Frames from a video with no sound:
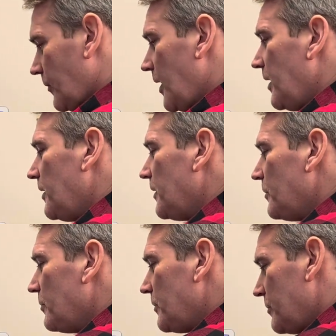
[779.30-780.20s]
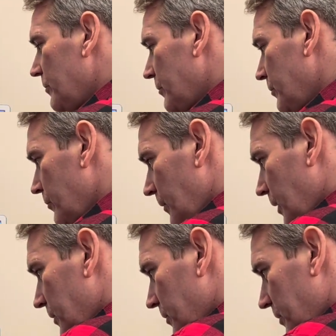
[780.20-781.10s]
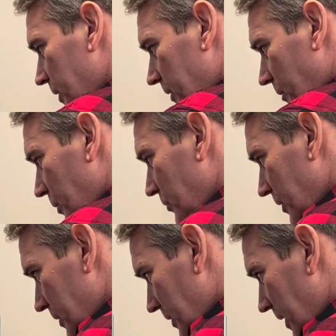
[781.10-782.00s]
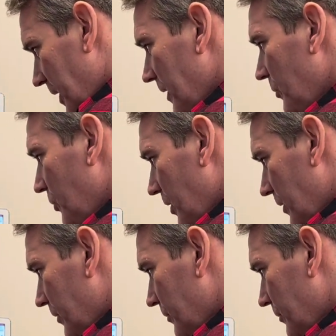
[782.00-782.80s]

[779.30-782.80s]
M. Don't tighten up your wrist. M what?